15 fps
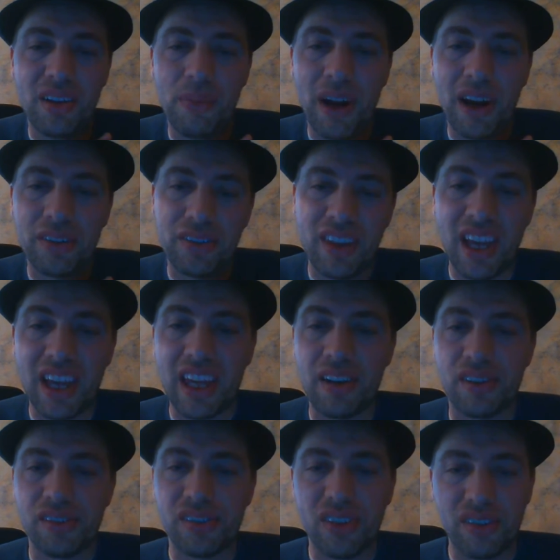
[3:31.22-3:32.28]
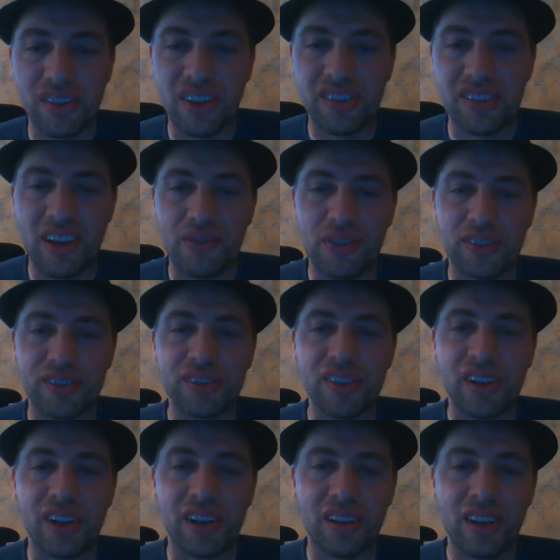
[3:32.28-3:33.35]
in about a decade or so since I first
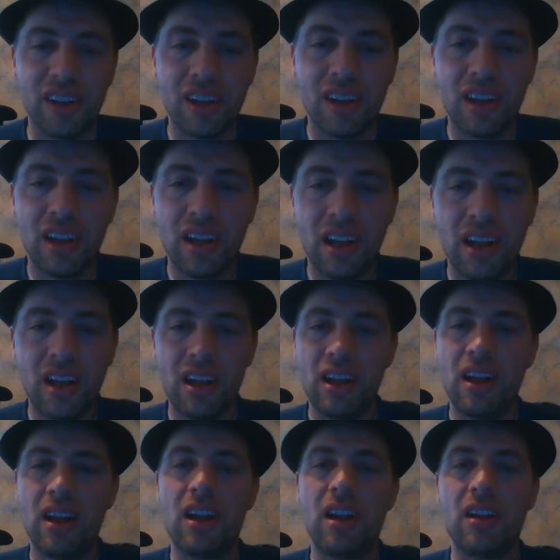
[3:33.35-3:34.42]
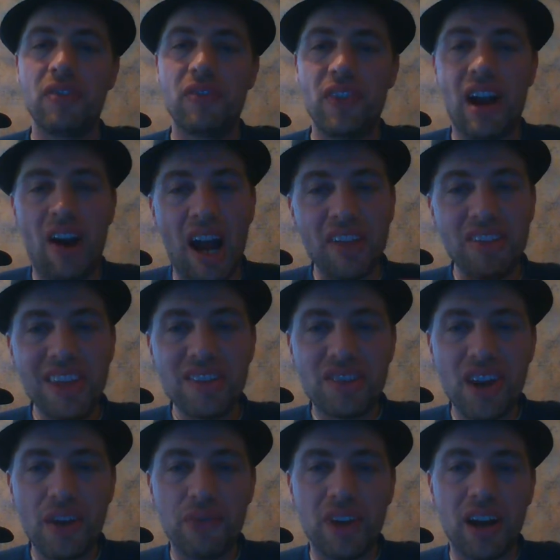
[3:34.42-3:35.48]
saw it. Now, I think
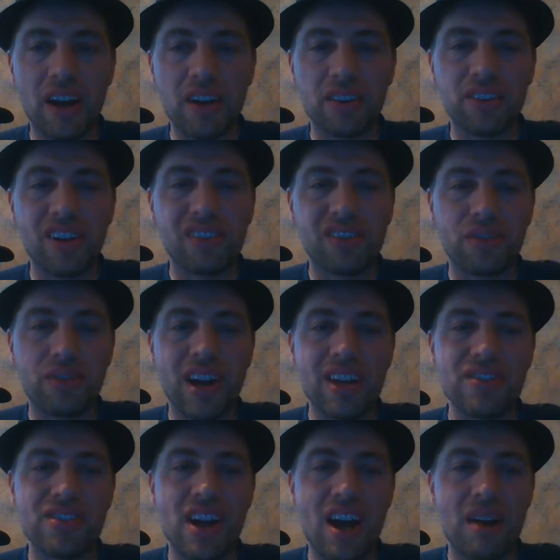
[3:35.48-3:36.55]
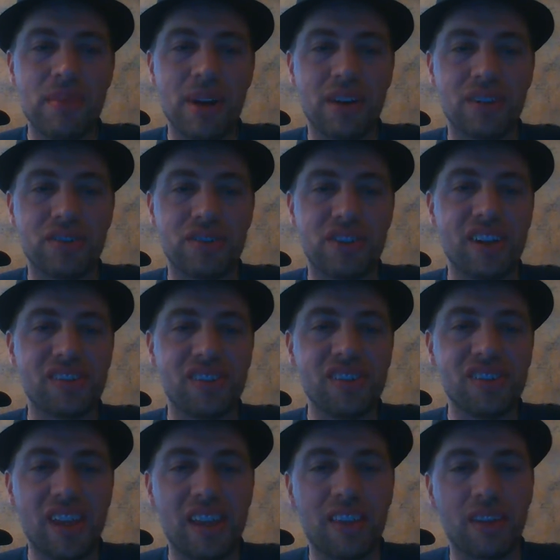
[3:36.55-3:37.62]
Jeffrey Hunter does a great job here as
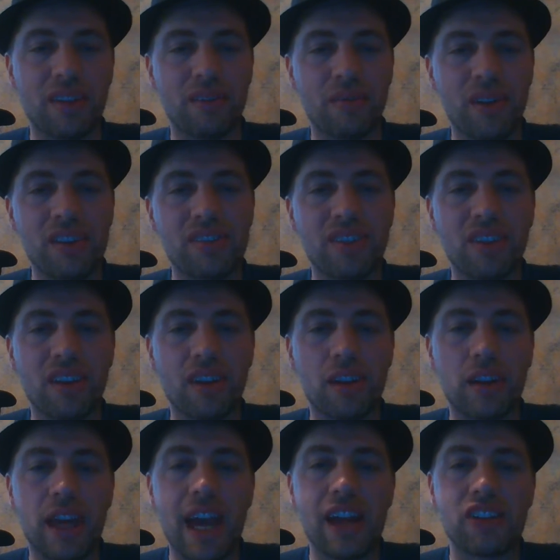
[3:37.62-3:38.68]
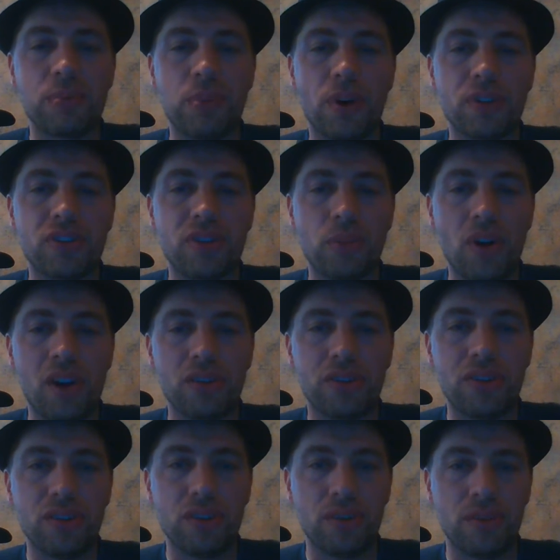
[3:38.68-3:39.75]
Jesus, and the rest of the cast supports him well
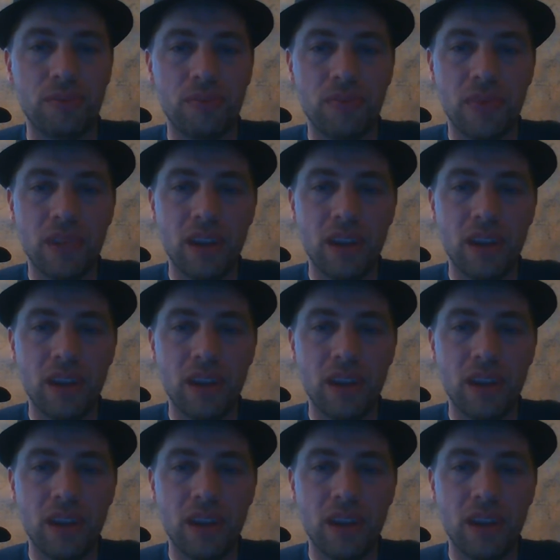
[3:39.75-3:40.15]
too.